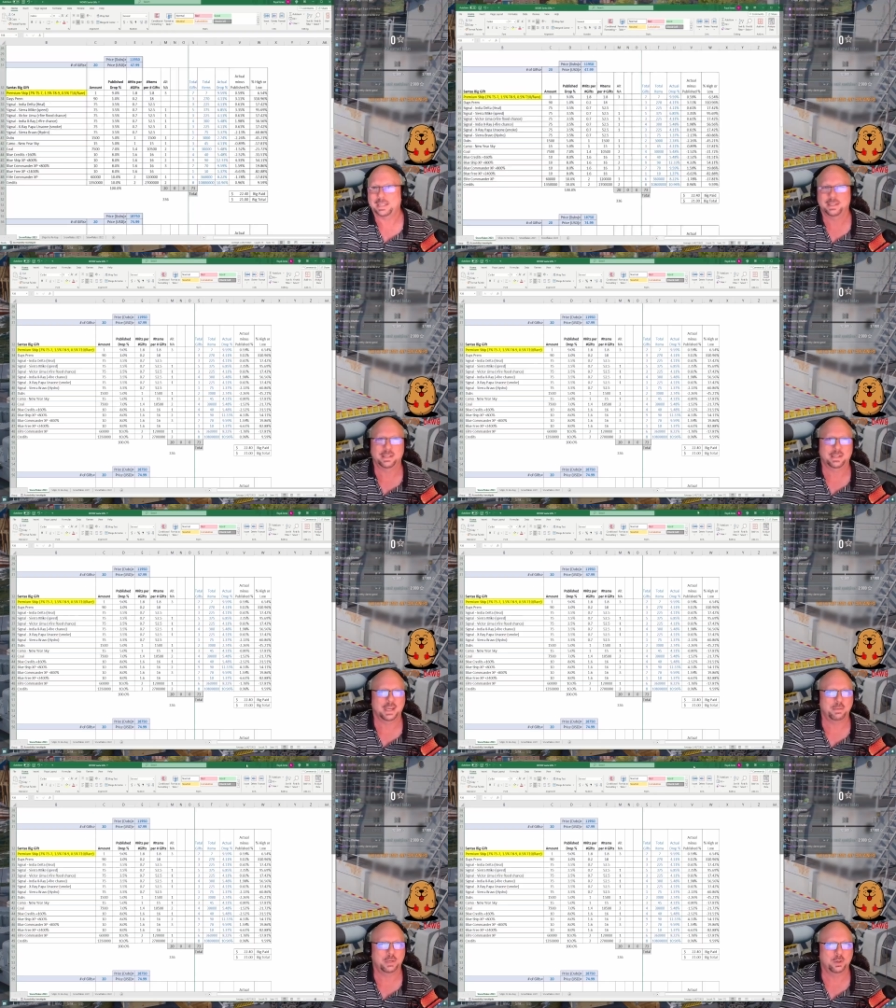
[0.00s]
this
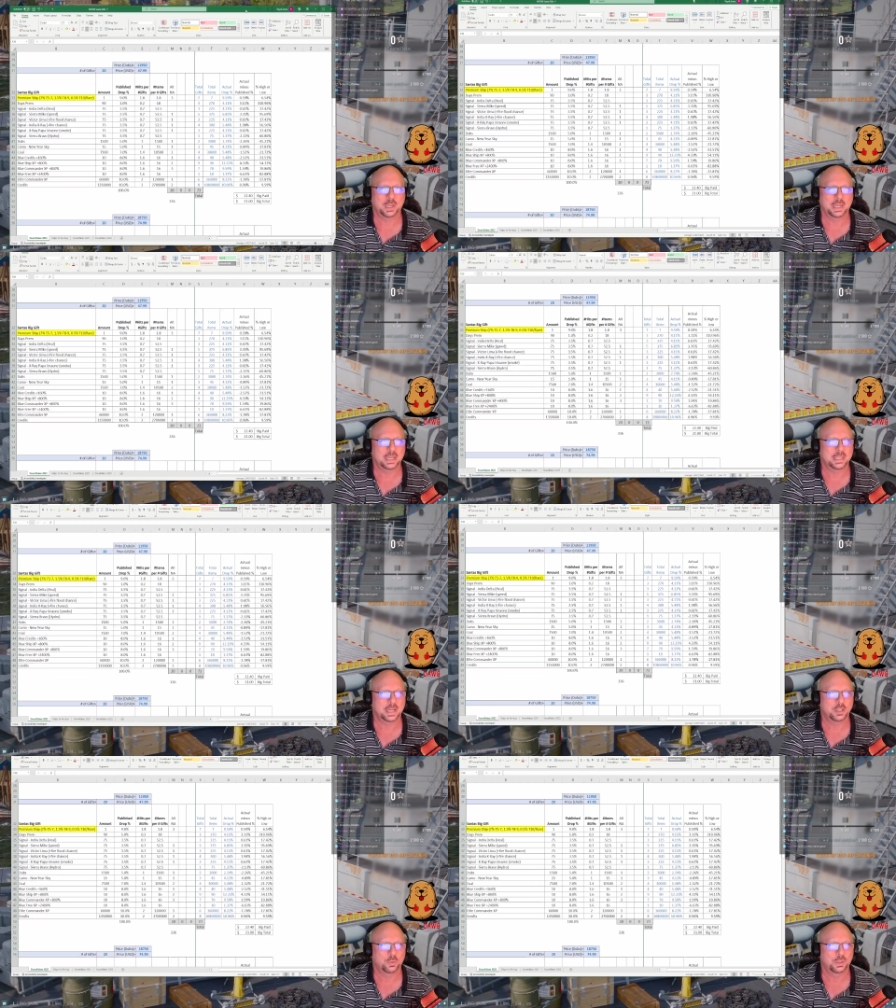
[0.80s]
keep doing this? I
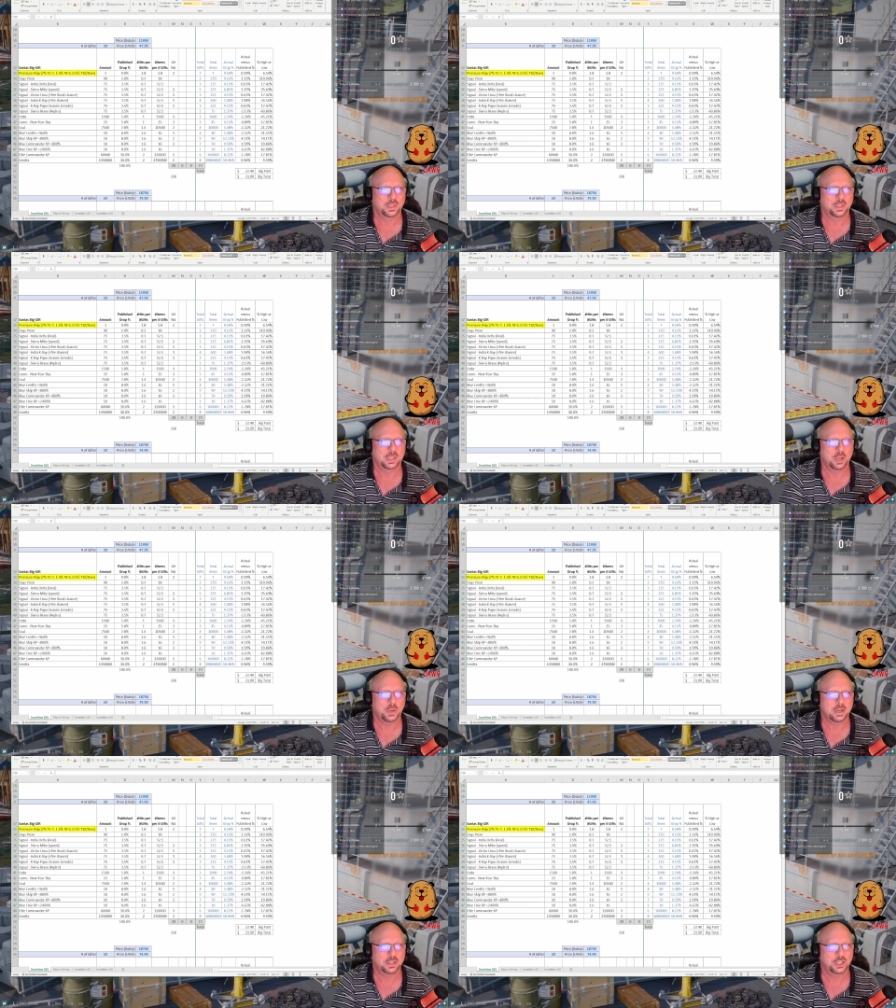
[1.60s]
just want this to go
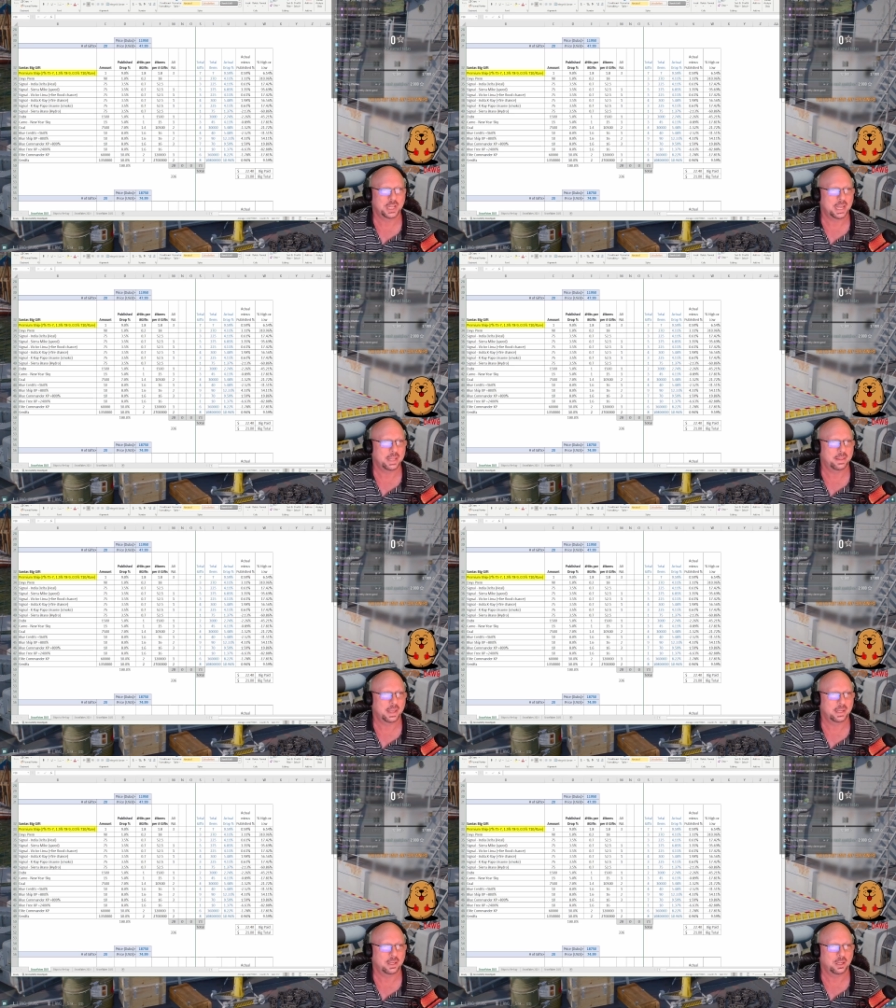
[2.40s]
here and stay.
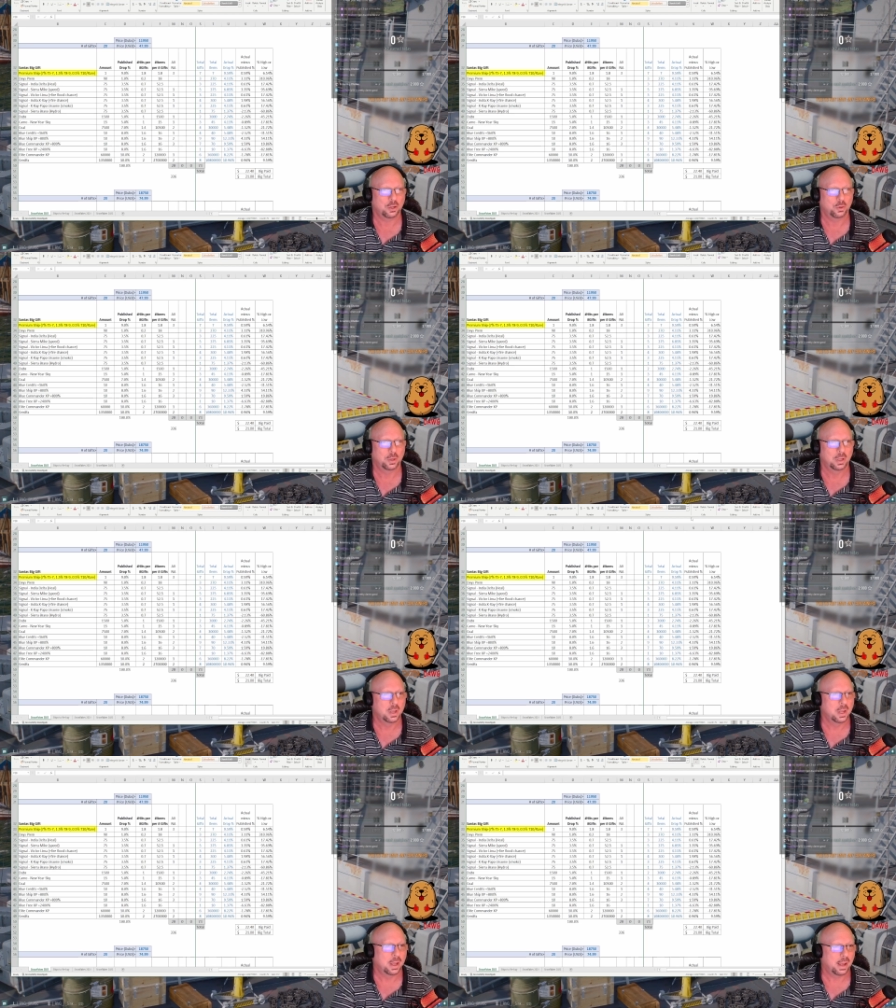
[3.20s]
Thank you.
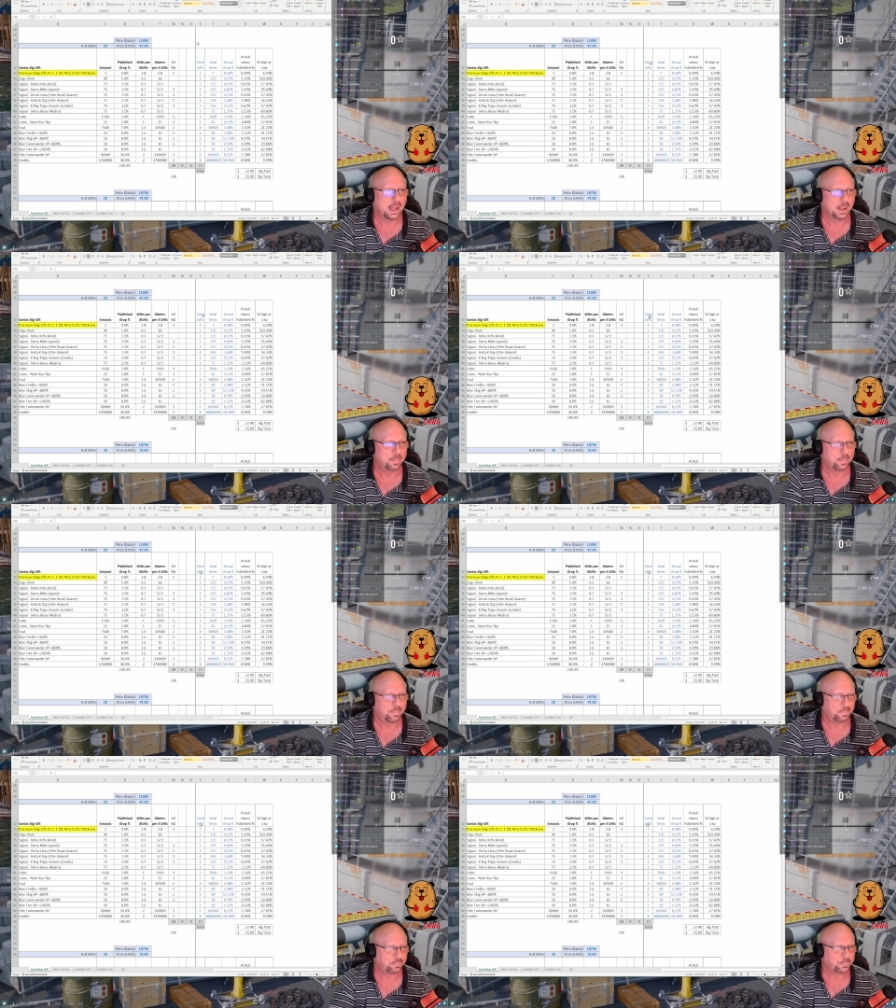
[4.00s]

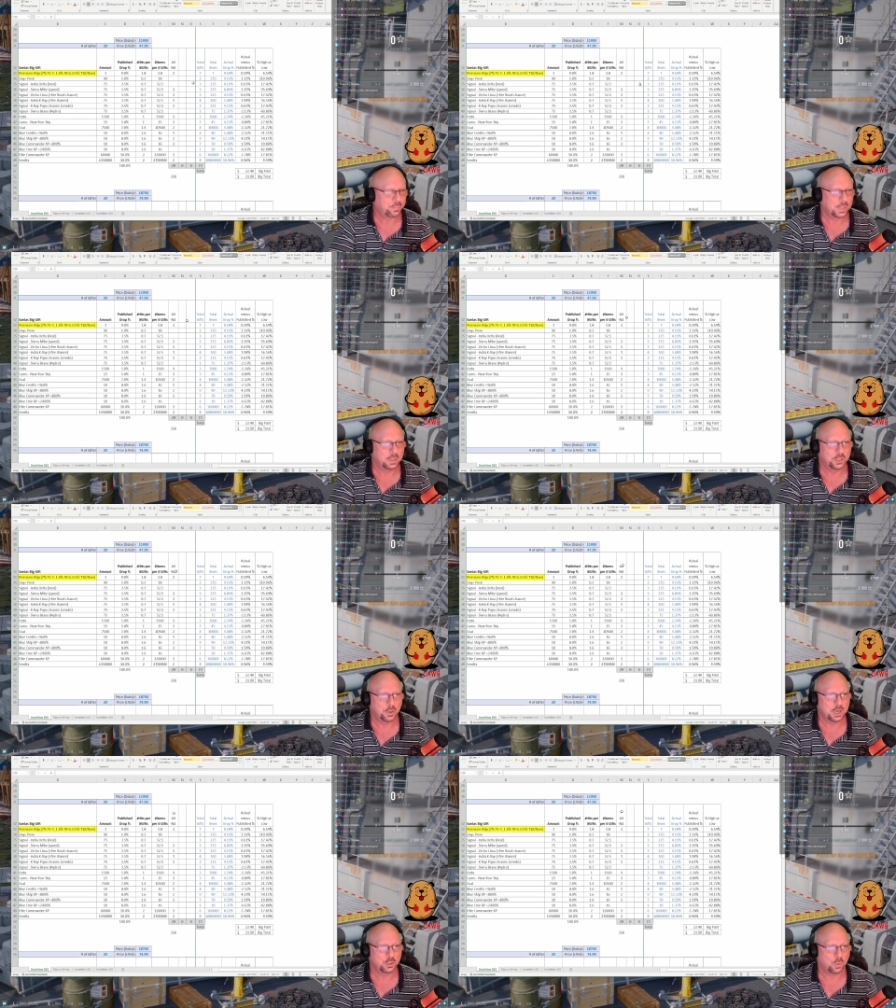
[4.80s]
So
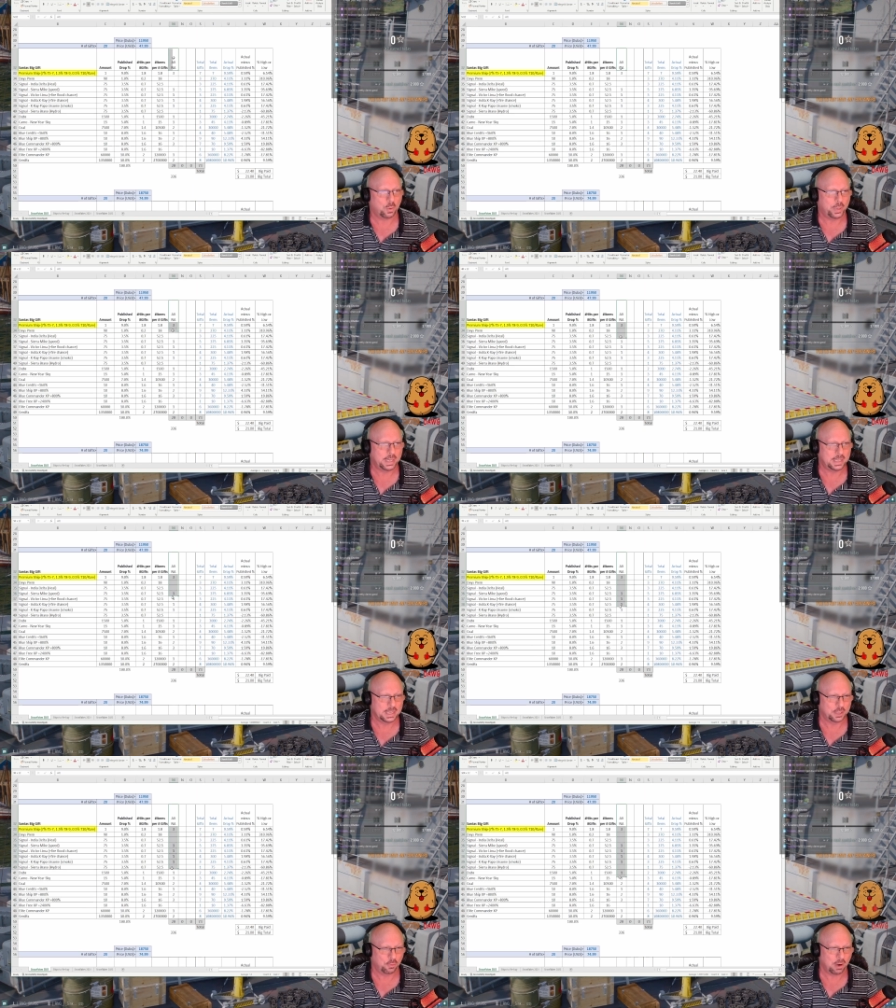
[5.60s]
here's what we
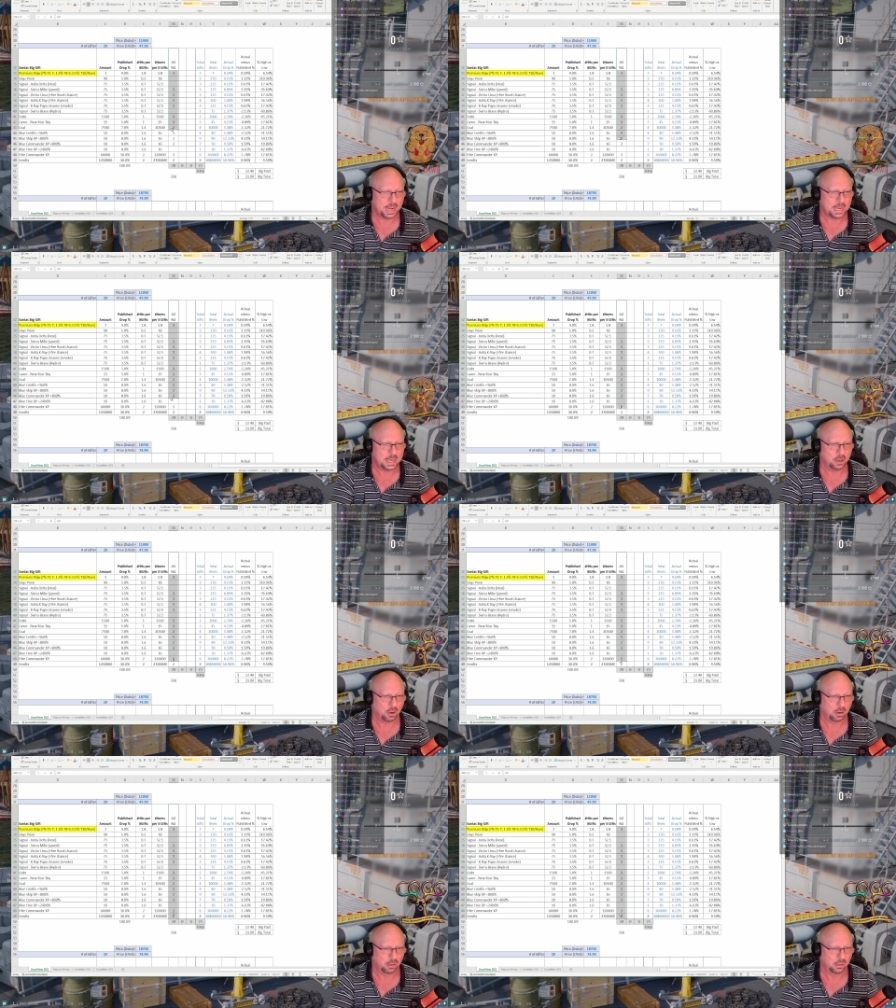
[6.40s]
did right here.
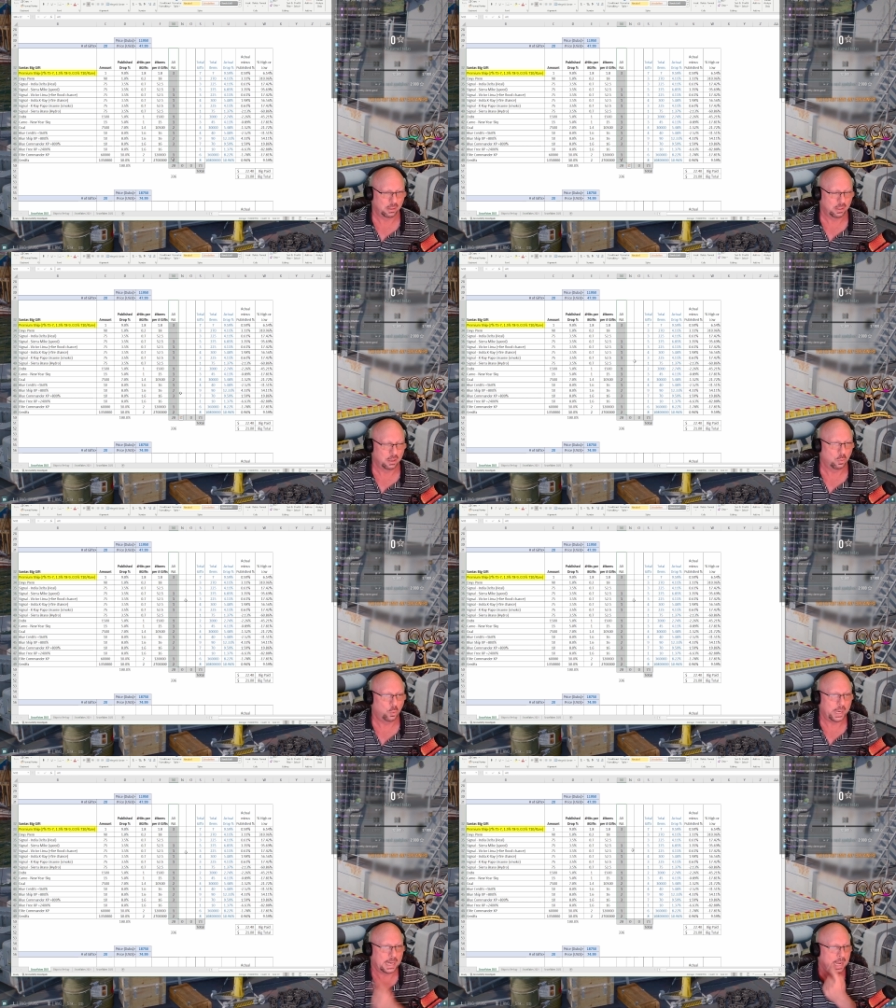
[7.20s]

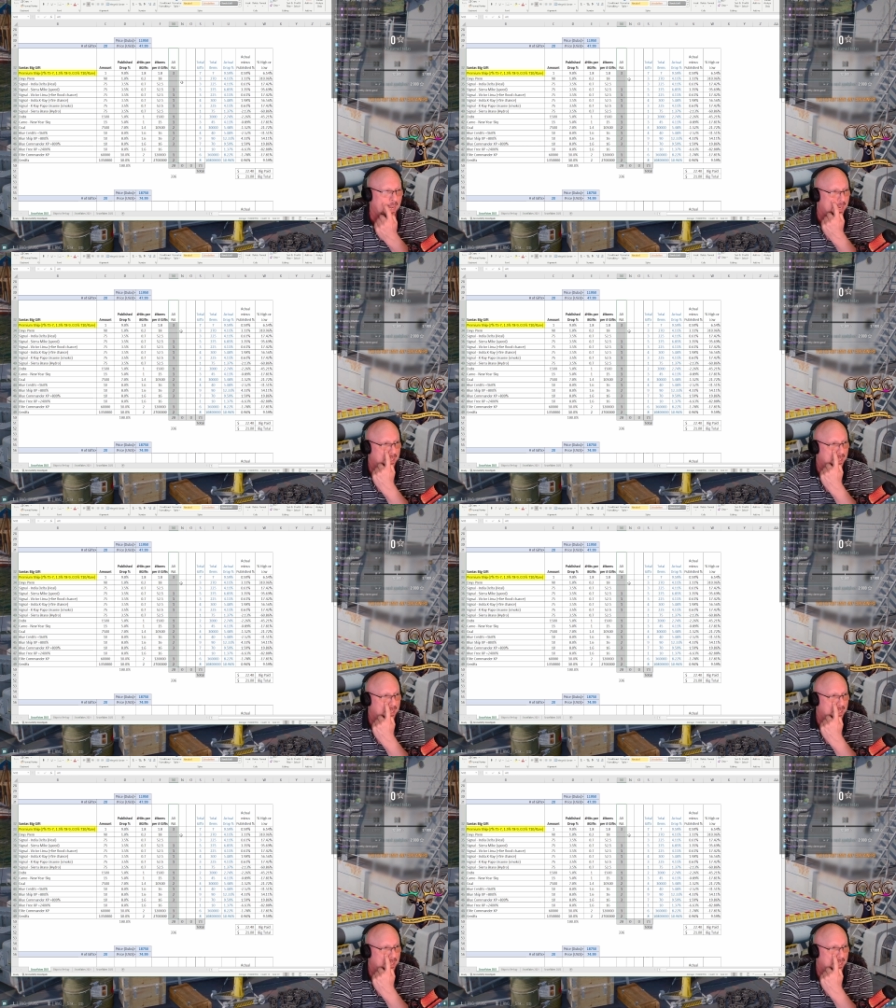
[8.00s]
We got